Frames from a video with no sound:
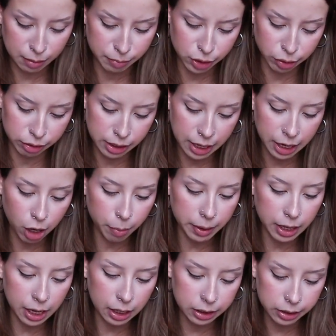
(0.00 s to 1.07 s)
I'm so excited. I hope I
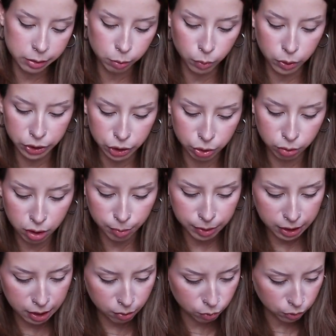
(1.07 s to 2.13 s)
get at least one
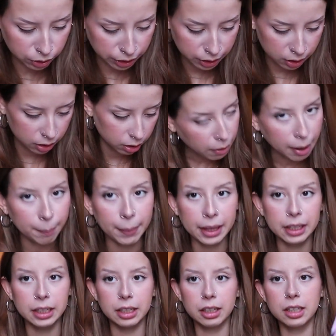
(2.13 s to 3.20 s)
Karami and one My
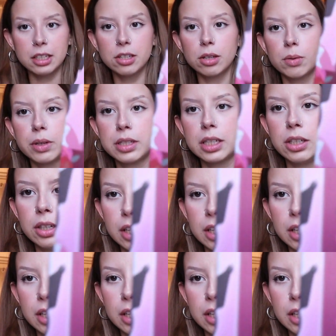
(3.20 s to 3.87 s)
Melody. These are the ones that